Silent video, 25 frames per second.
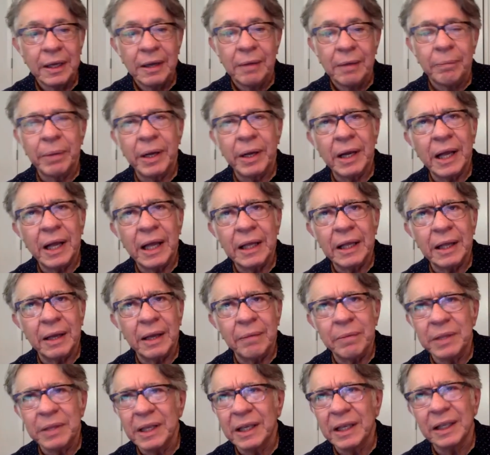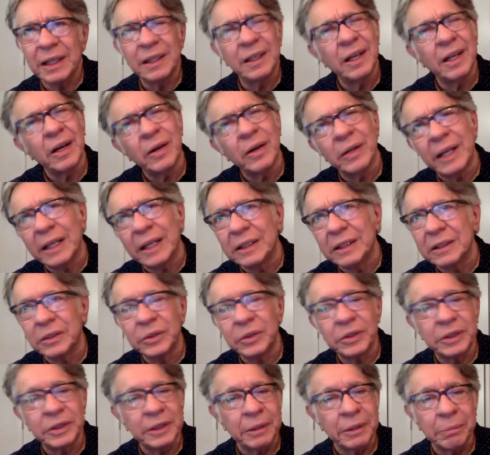but I, am thinking, no, that's too
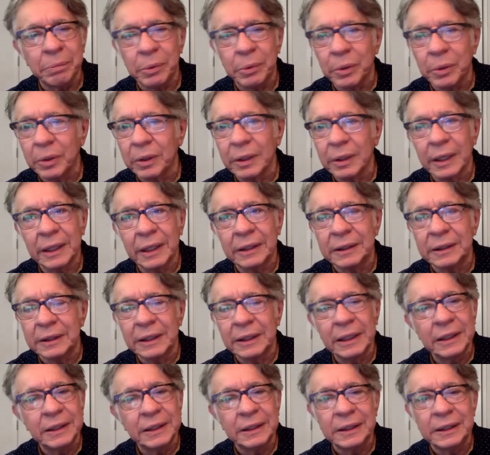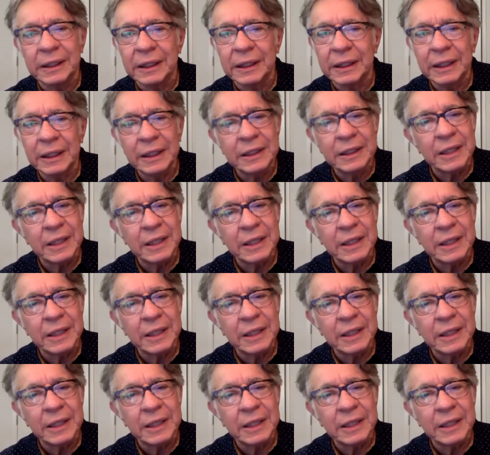simple. It needs it needs